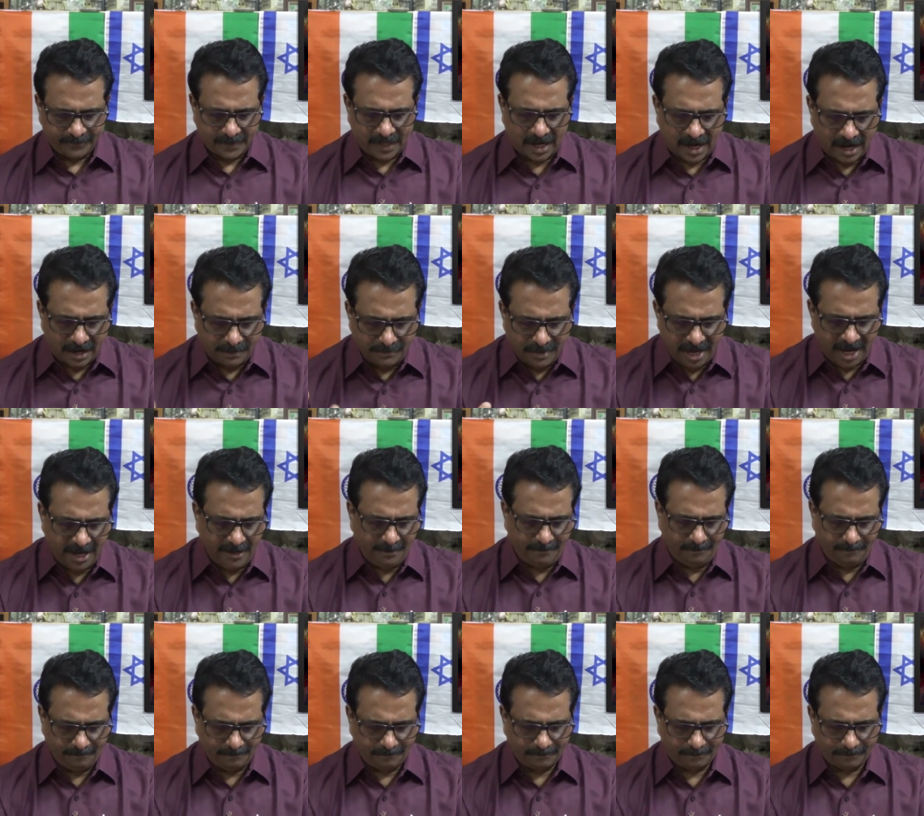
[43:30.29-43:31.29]
Amen.
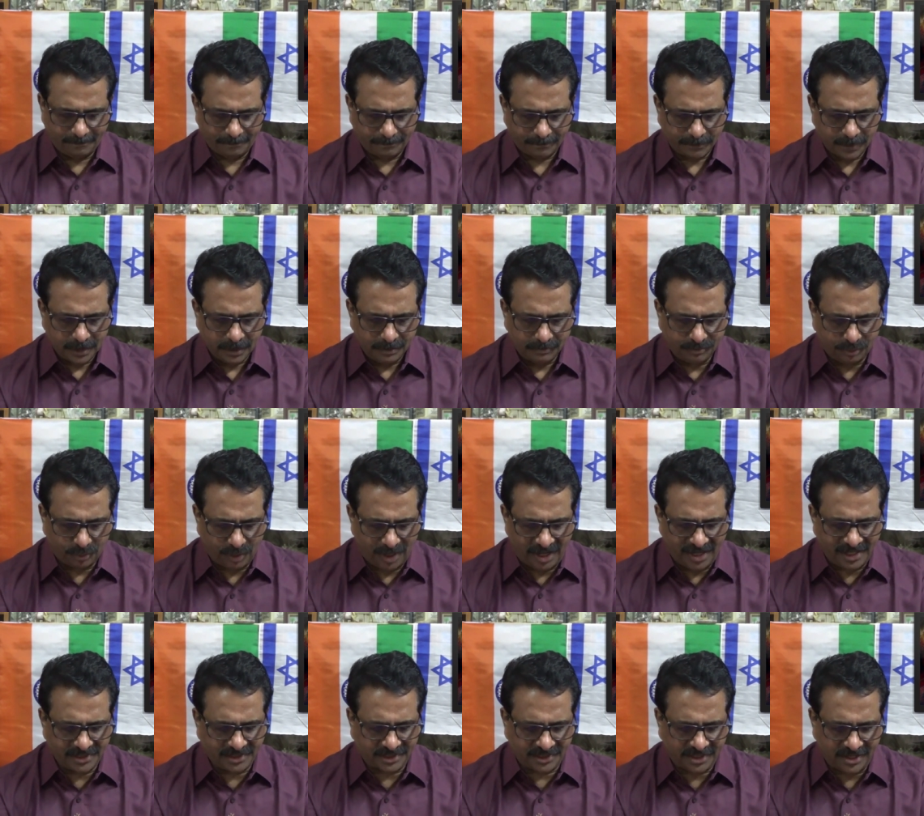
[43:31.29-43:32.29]

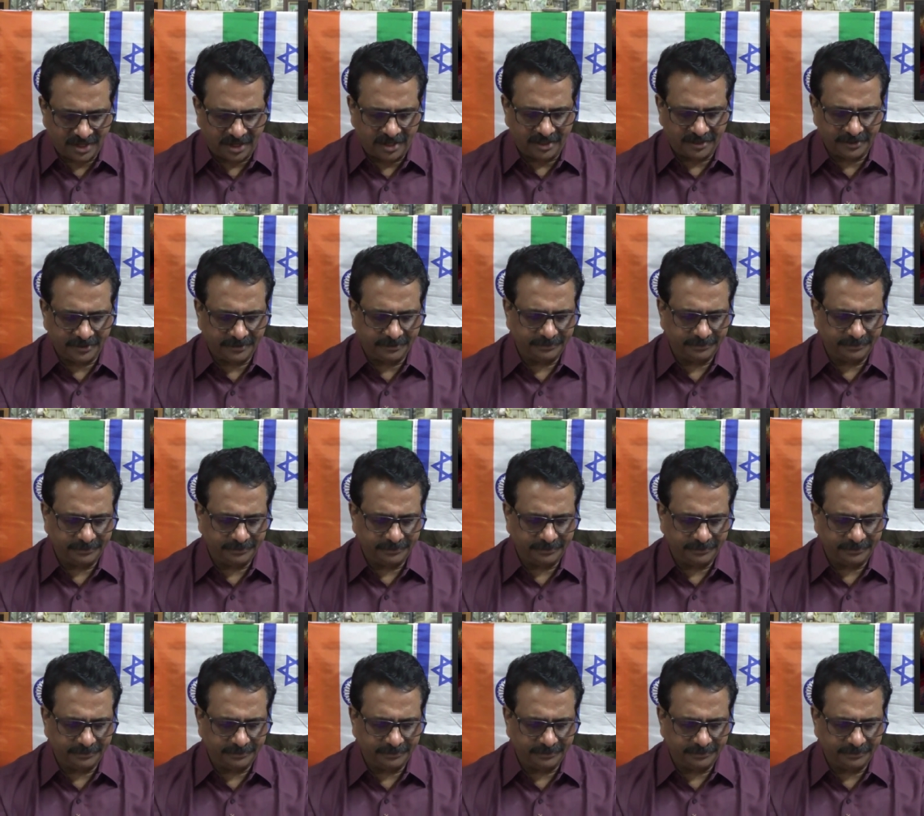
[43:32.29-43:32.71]
Praise God.